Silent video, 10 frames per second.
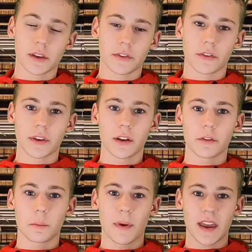because this
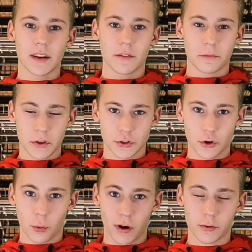gun's main
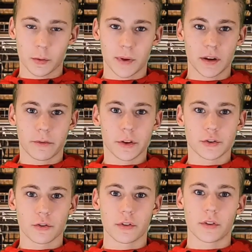feature, or one of its main
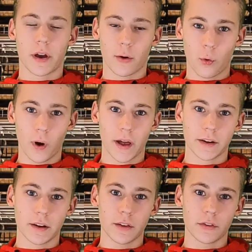features, is how
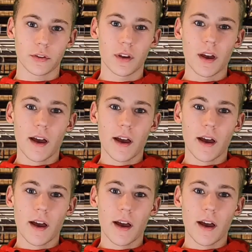quiet it is.